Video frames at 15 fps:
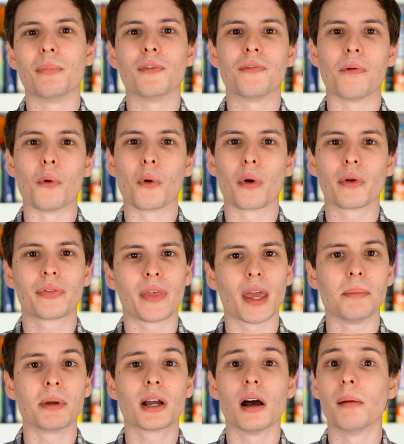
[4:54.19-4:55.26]
before
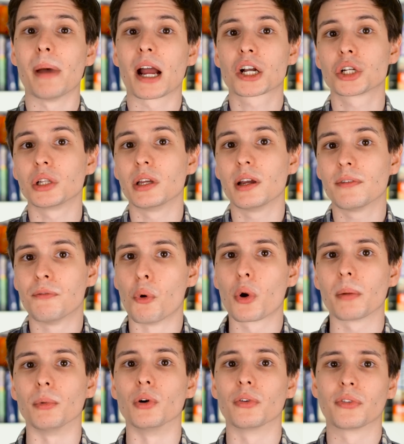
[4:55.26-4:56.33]
they become actually
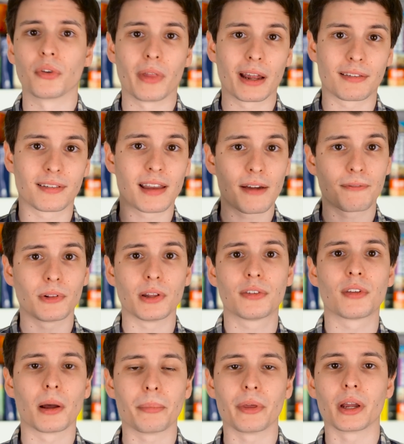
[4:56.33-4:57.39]
affordable. So that's definitely
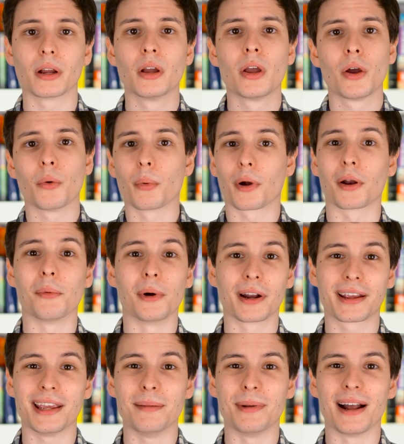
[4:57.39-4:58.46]
something we're gonna wanna
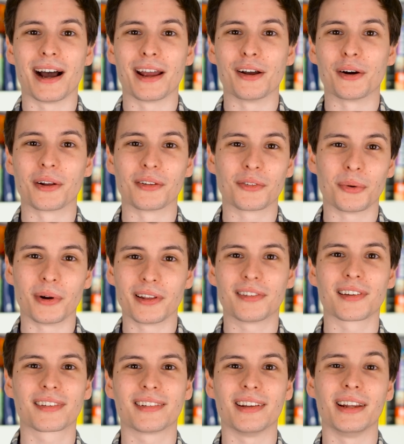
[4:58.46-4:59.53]
keep an eye on in
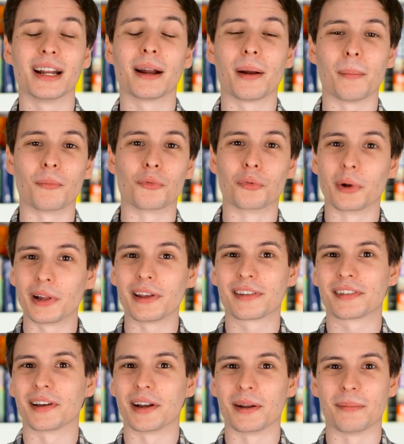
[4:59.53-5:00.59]
2016, and I'm really
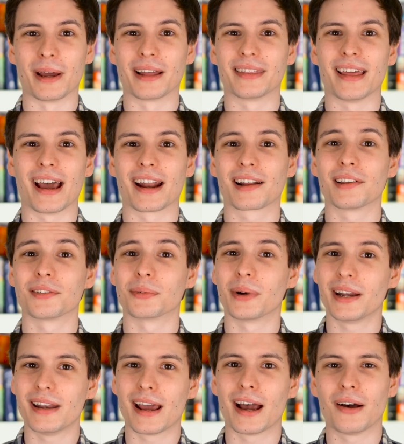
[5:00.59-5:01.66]
excited about that, because
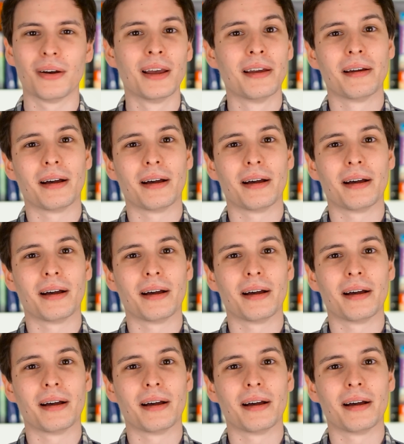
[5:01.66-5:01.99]
right now